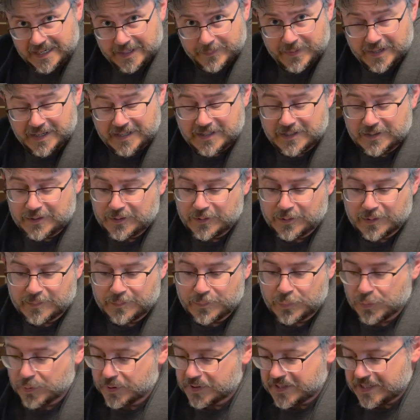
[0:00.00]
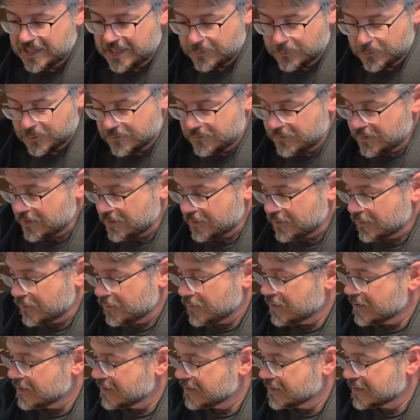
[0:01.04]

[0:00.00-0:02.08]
I might do a board game review.